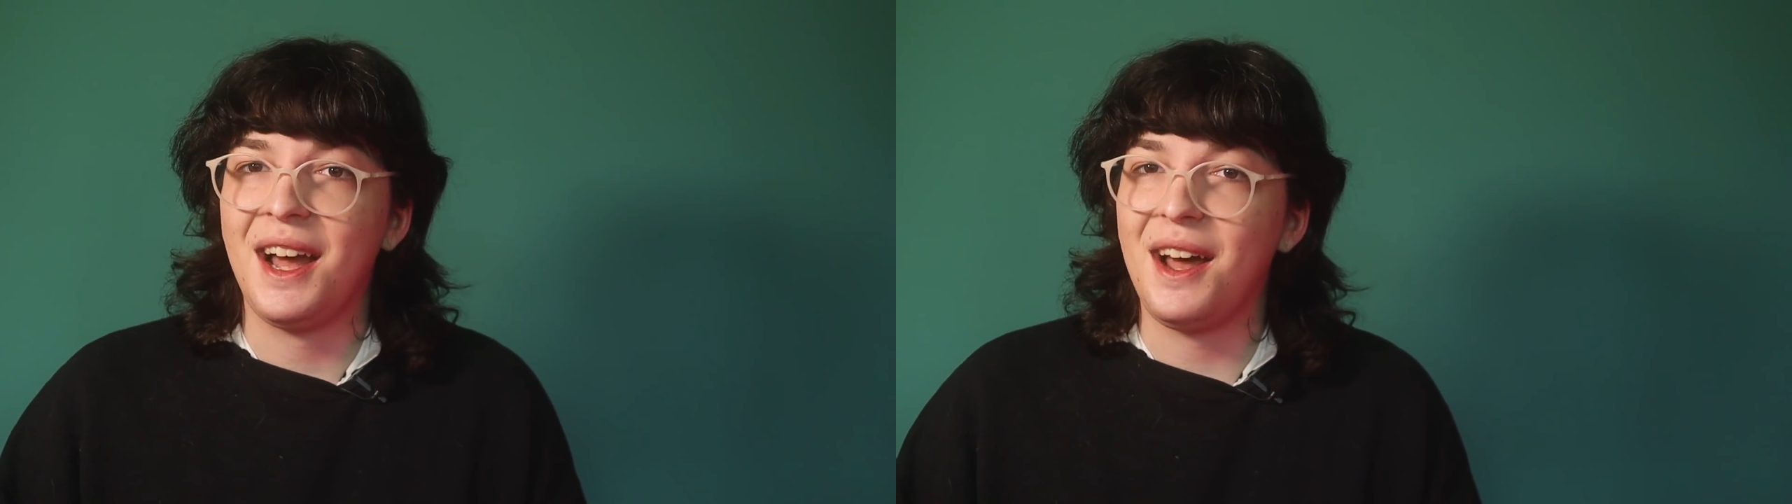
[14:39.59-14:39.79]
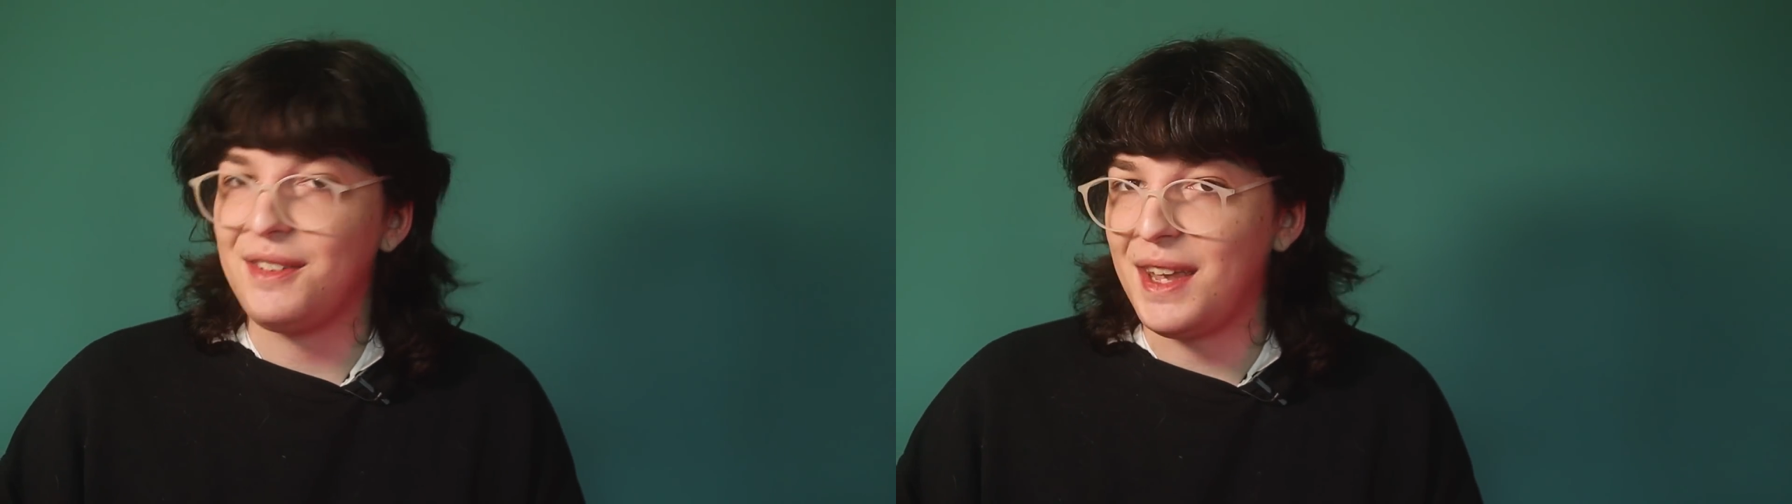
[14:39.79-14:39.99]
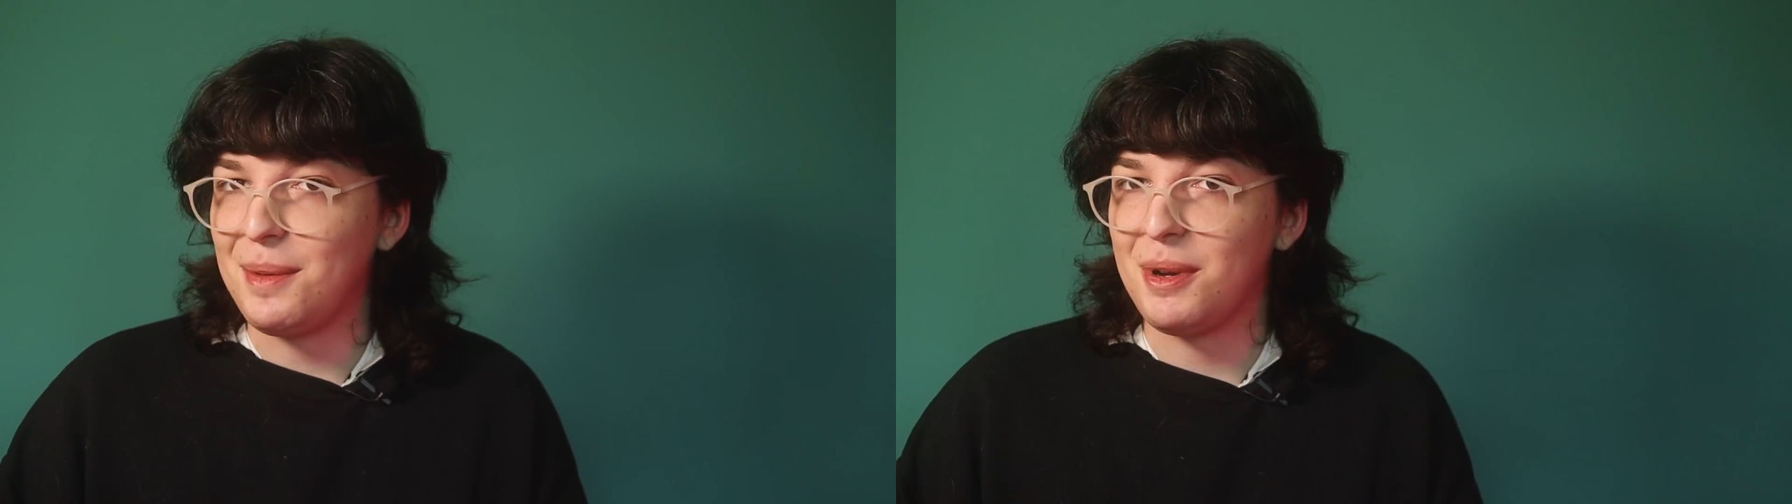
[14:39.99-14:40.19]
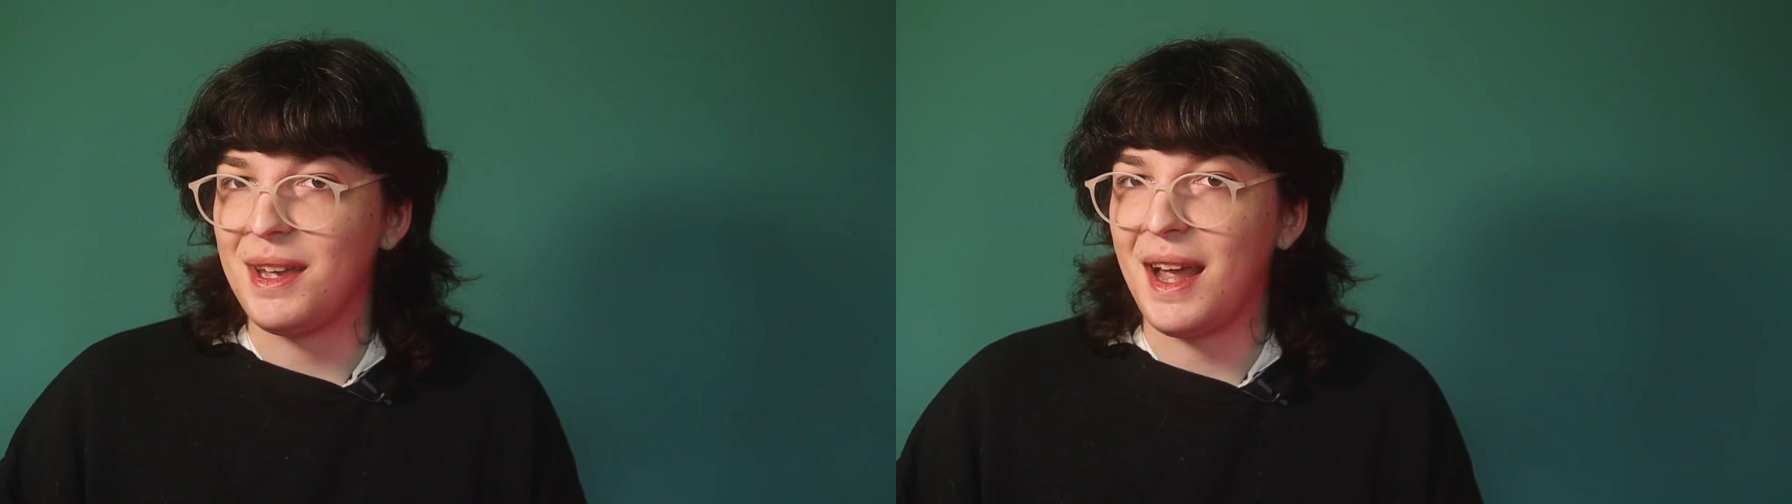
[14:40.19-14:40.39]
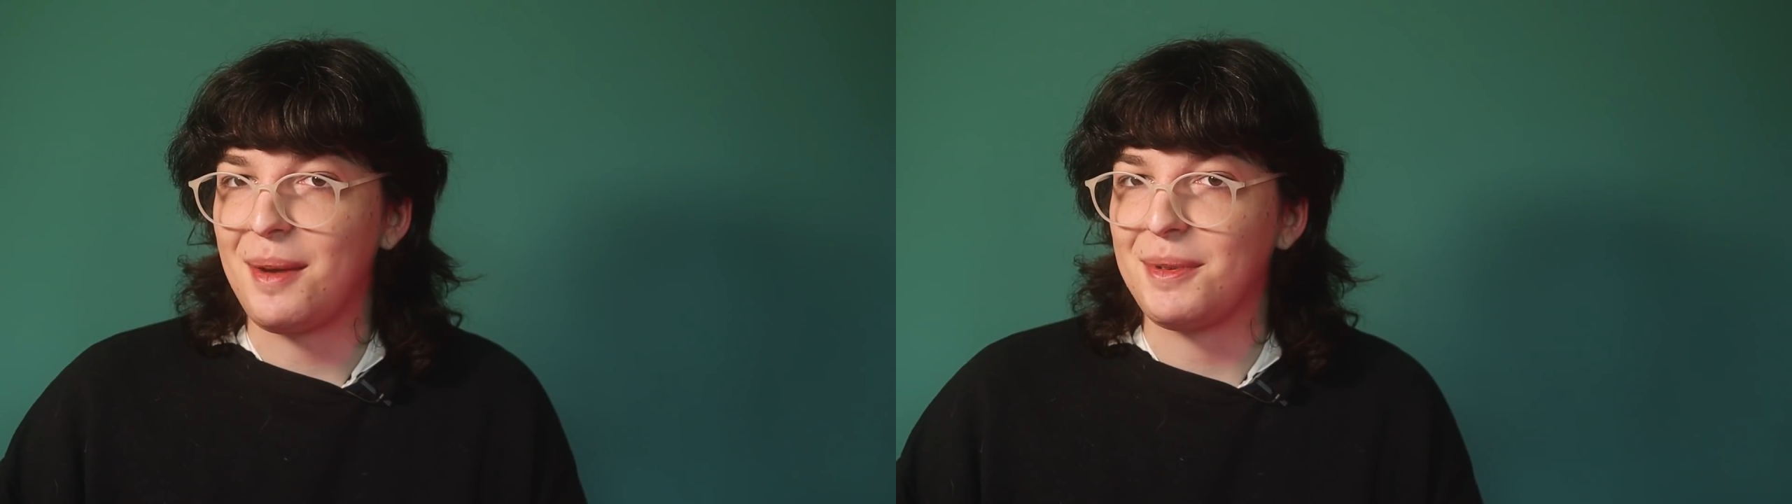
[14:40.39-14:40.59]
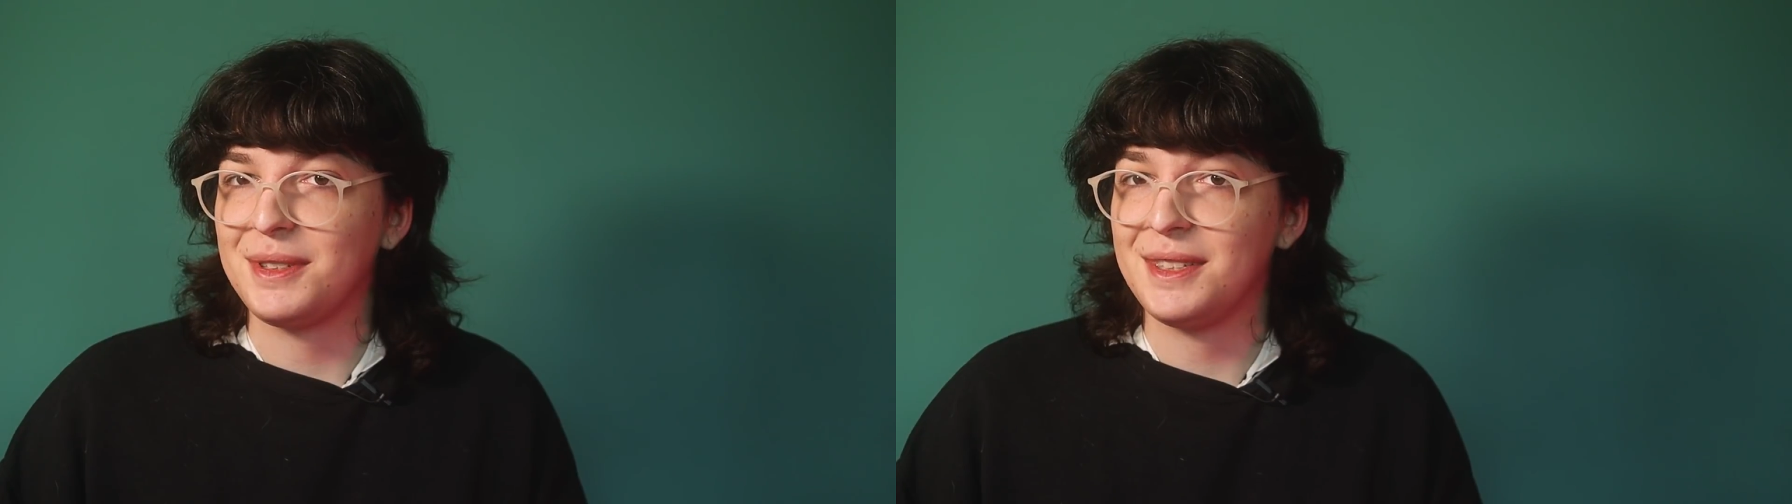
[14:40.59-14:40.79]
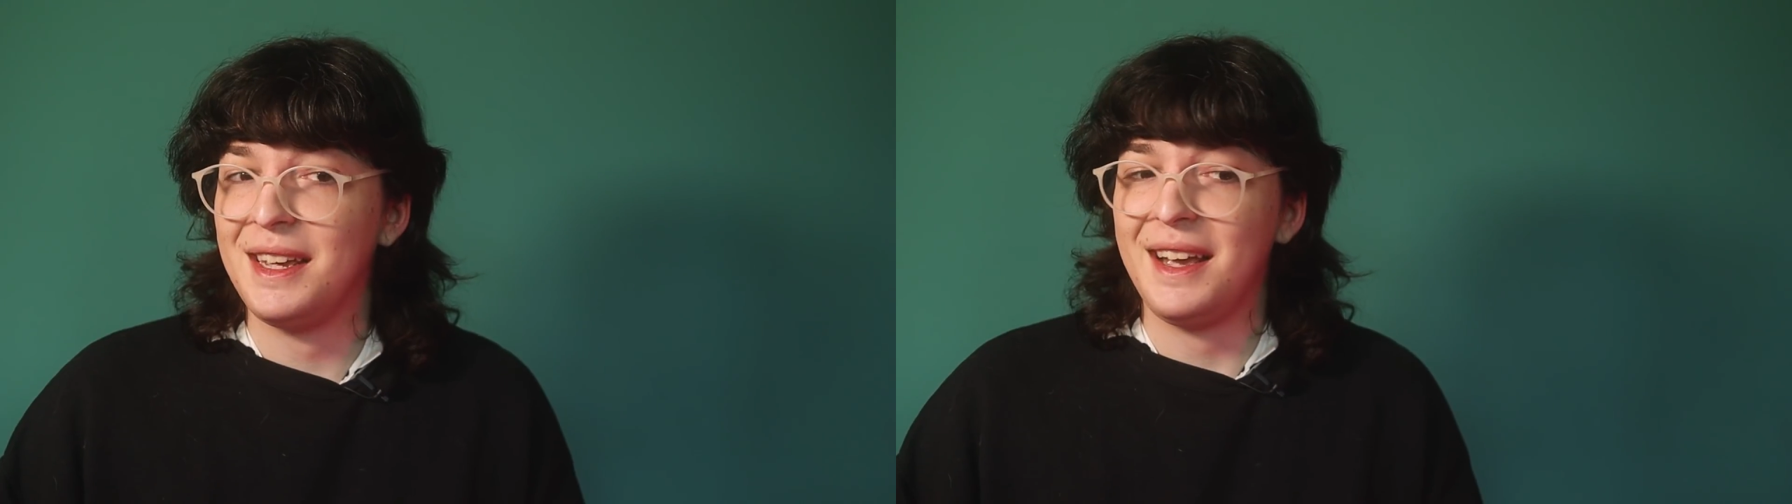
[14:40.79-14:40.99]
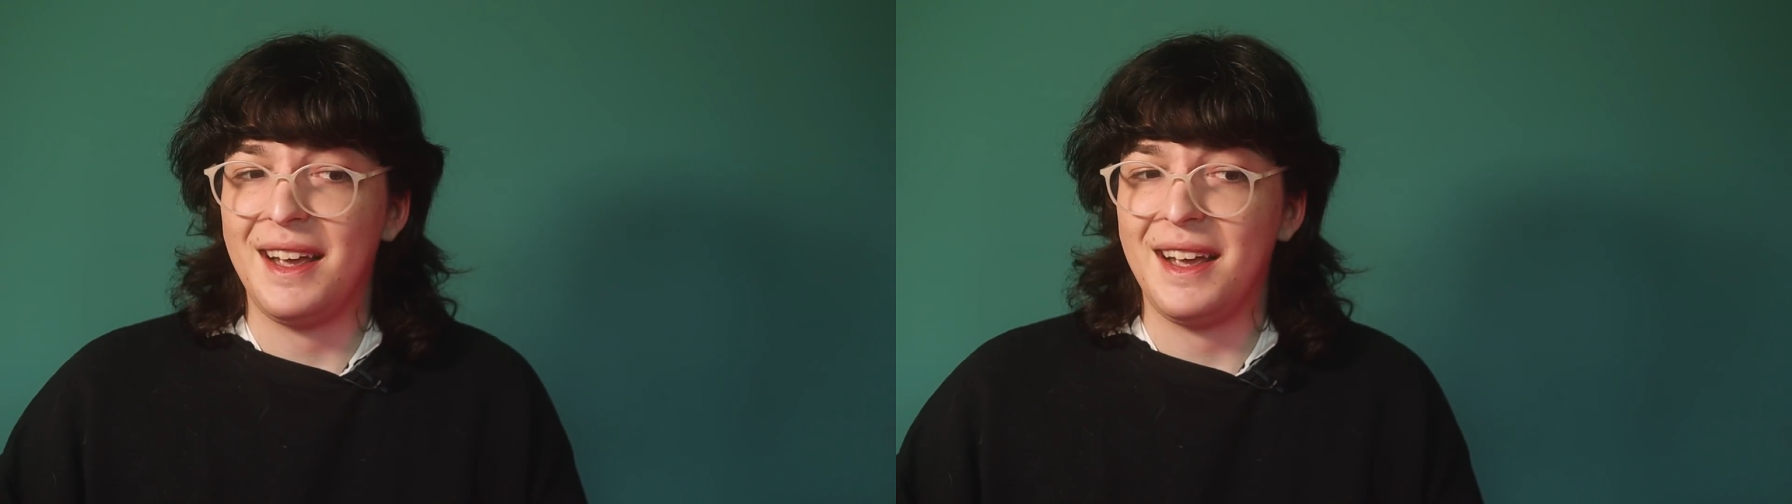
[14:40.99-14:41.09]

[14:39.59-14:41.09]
of Game Boy cameras